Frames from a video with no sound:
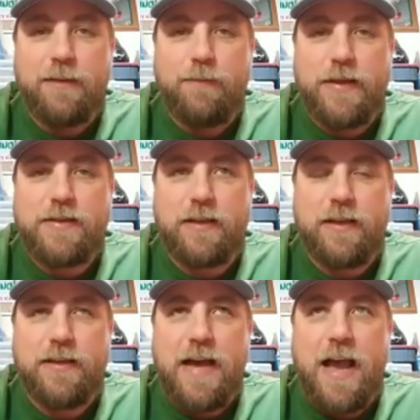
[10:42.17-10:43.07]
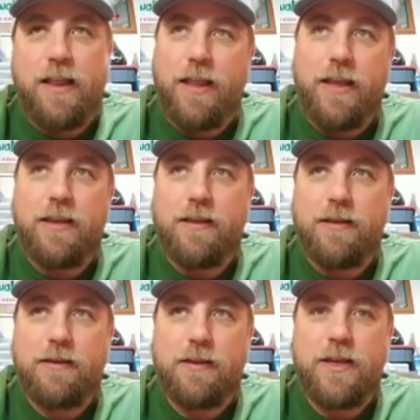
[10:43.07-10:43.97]
basically dial in.
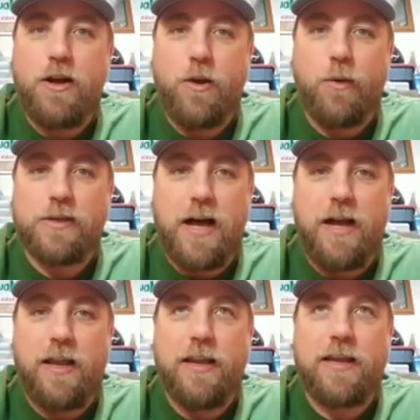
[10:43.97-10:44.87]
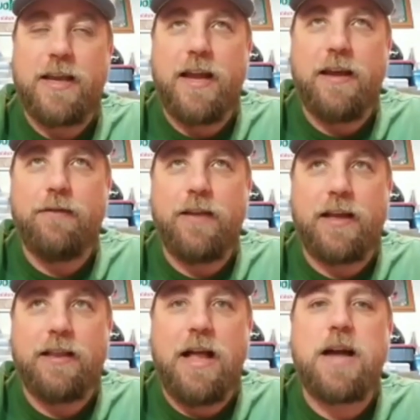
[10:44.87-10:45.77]
He already was on it, and he kind of like
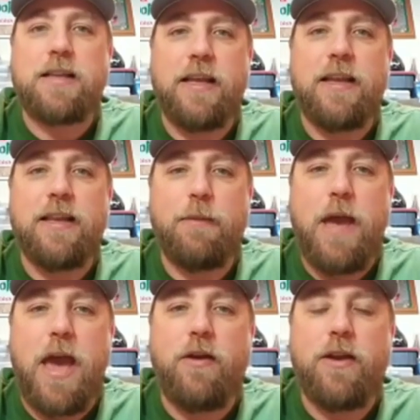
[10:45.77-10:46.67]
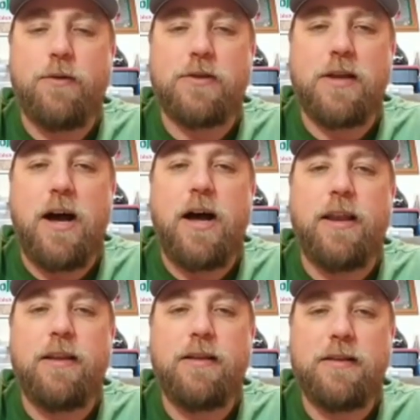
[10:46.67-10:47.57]
locked in the pattern he was on
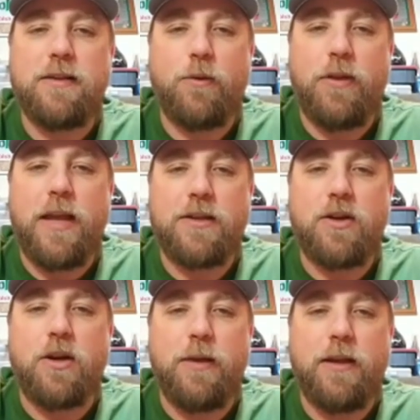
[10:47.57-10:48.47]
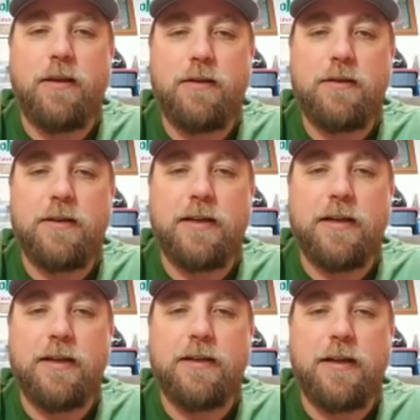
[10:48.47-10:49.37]
to win that tournament
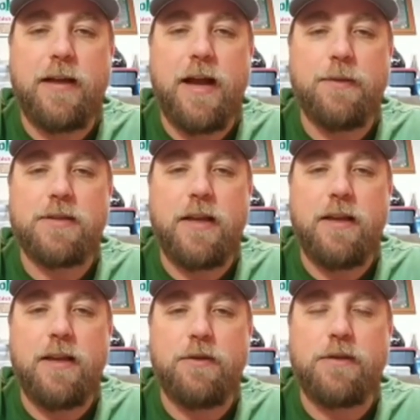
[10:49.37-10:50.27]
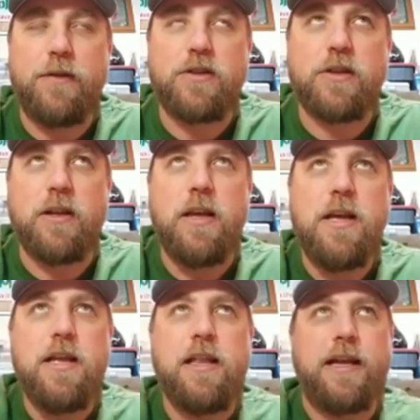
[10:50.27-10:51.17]
on Amistad. And he was fishing
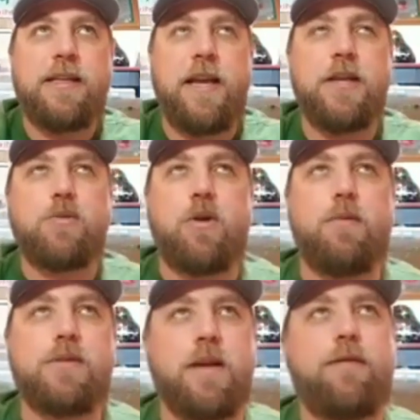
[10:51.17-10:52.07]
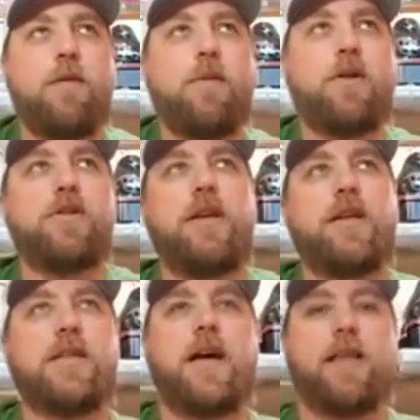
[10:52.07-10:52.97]
like 10-inch worms and football
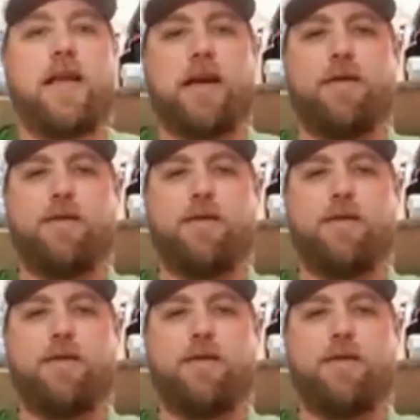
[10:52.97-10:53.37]
jigs on like